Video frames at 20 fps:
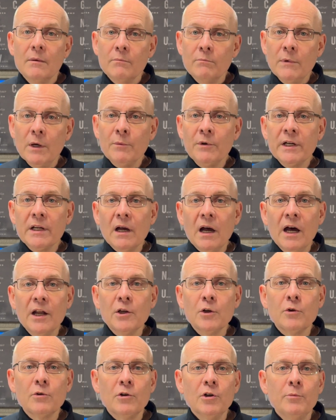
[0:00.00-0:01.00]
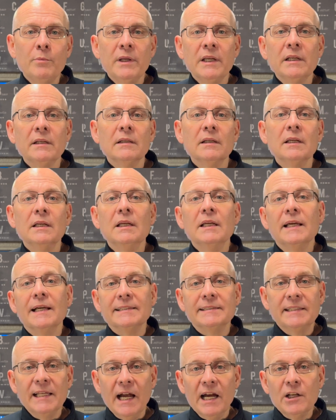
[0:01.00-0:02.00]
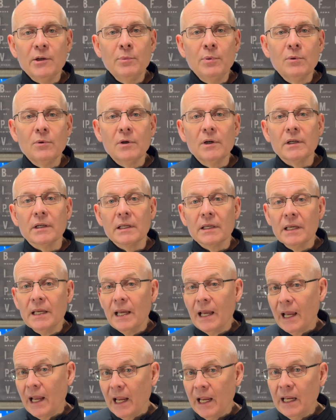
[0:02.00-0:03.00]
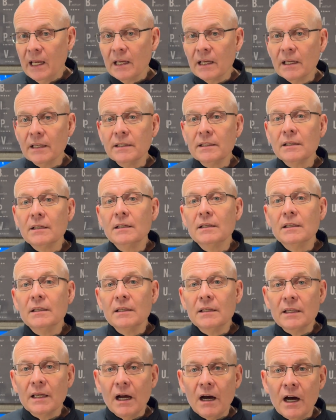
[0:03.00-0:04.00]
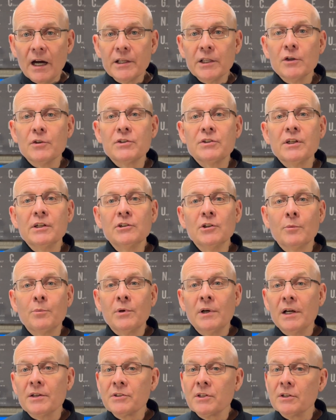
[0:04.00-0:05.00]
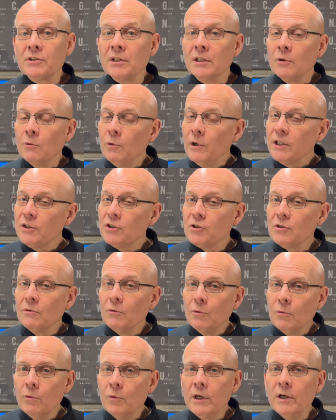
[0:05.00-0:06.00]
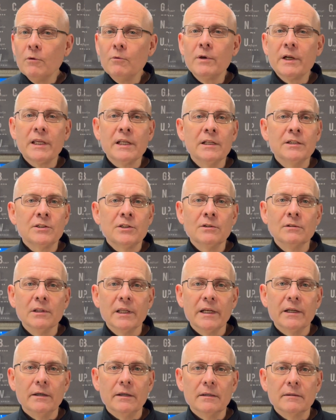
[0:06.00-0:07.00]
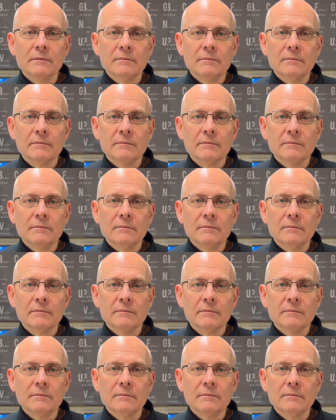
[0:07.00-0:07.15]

memory auto grouping, a data port, and audio signal processing, which we will get into later.